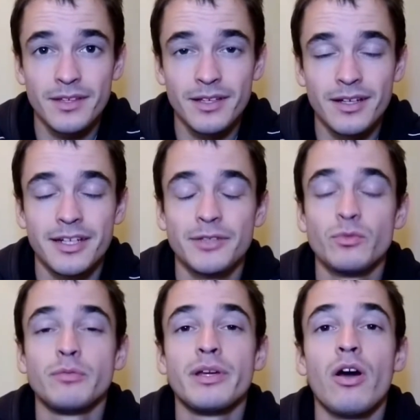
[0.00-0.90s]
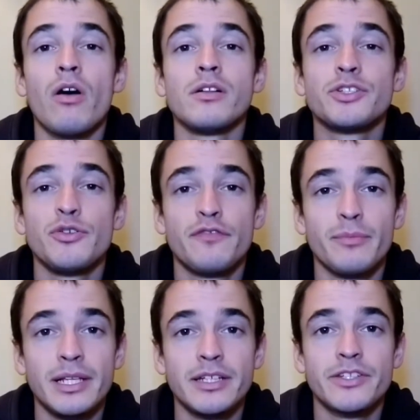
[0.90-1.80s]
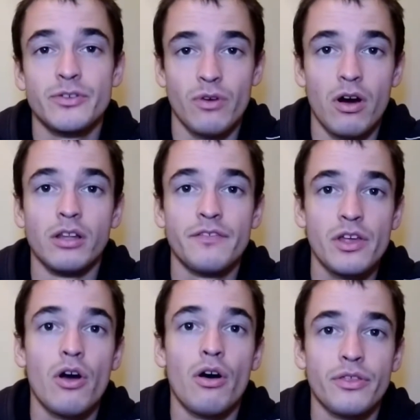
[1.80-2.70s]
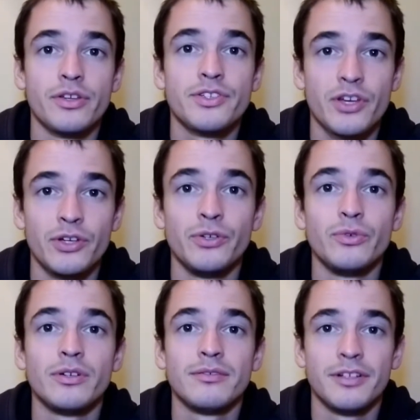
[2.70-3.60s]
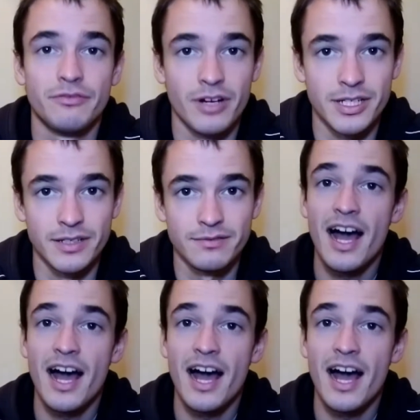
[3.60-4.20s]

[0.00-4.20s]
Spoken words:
and it will be all too familiar to all of the authors who have read it.